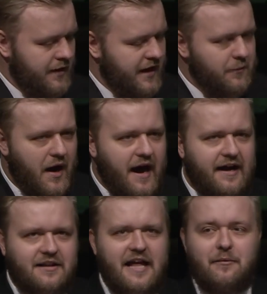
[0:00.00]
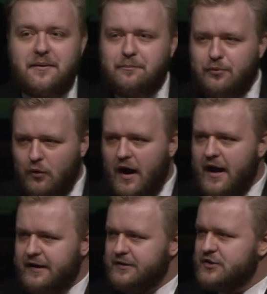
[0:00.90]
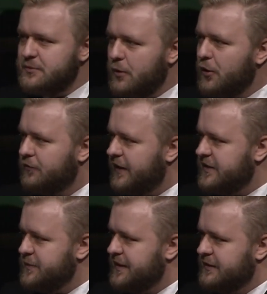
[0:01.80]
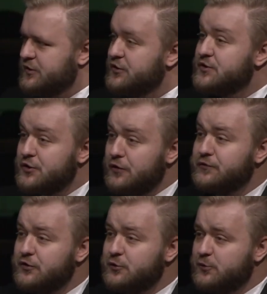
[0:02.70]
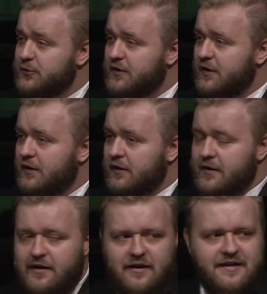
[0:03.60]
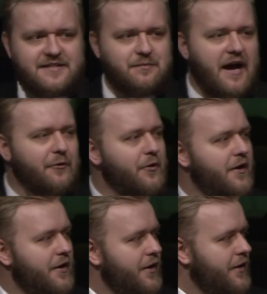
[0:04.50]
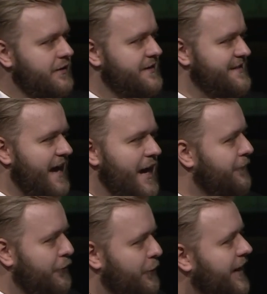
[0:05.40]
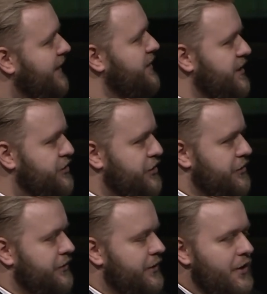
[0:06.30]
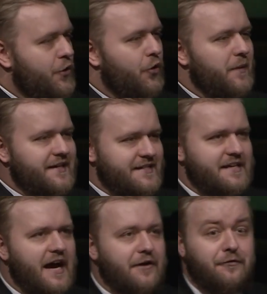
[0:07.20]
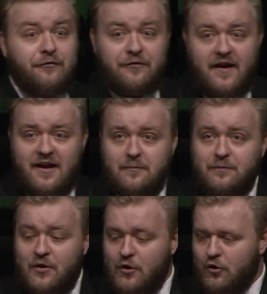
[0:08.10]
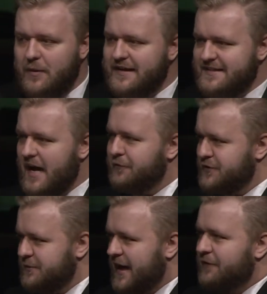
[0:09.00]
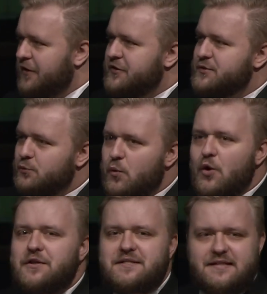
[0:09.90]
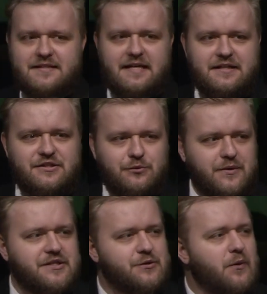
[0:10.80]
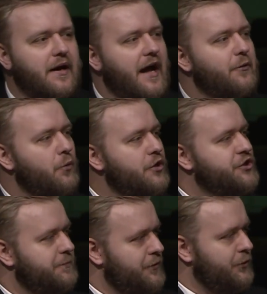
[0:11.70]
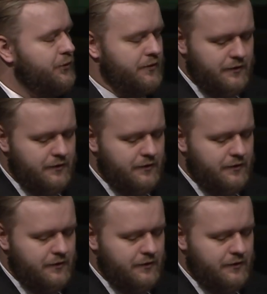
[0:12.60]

Am I allowing pride to motivate me to serve you? Is my desire for recognition or my desire for fame or my desire for some kind of other worldly success the reason why I worship you?